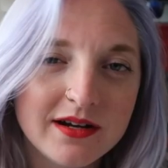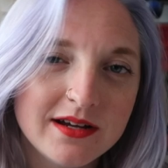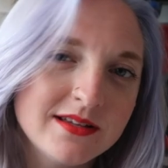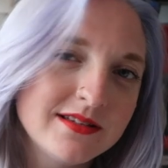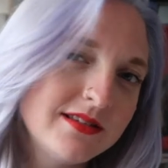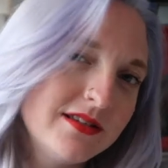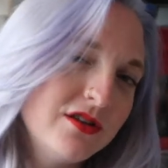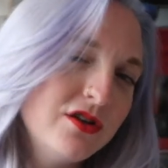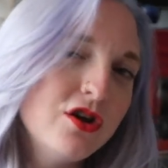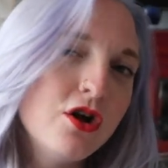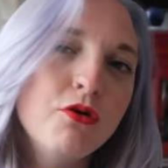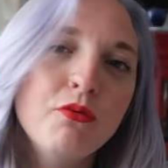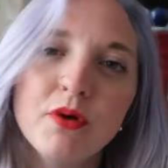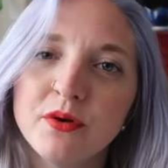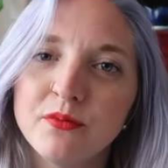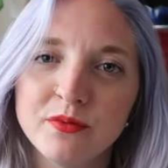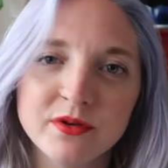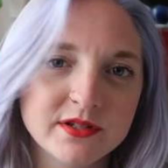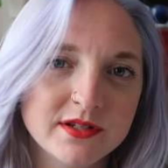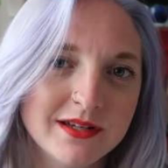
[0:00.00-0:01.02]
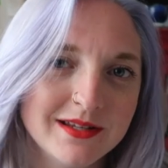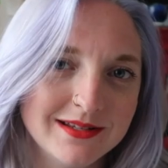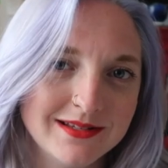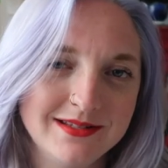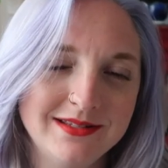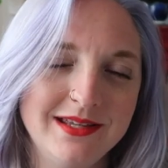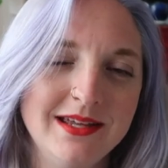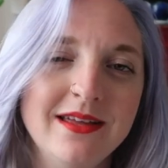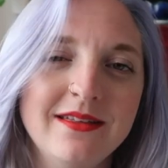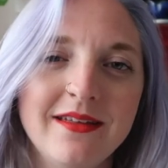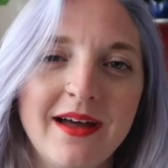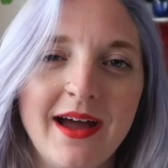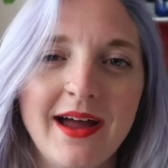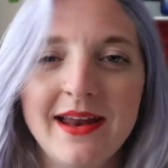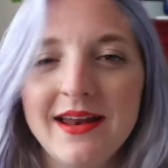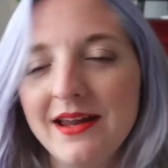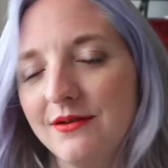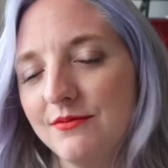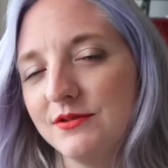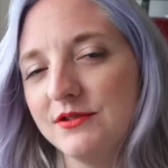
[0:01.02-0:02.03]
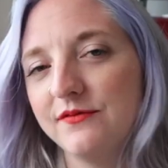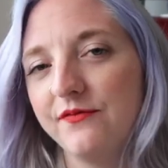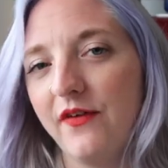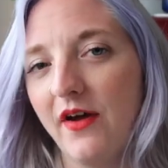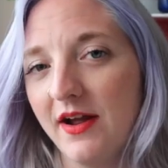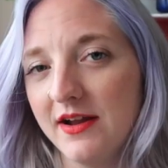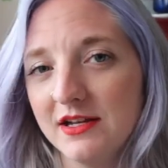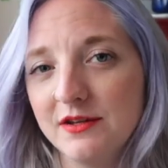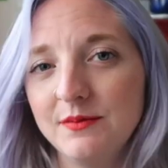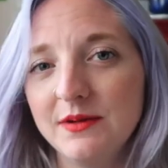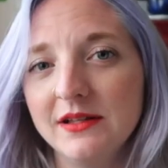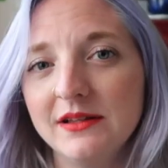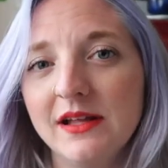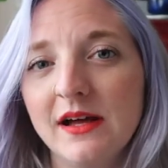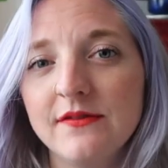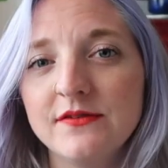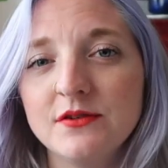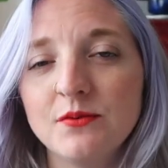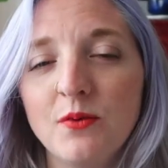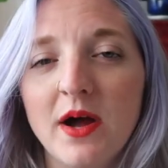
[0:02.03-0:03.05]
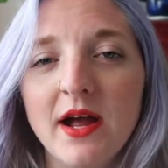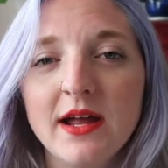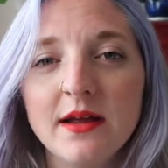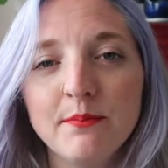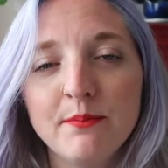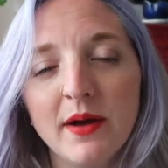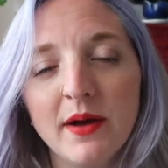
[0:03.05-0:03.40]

because no one was gonna see that. It was fine to be left white,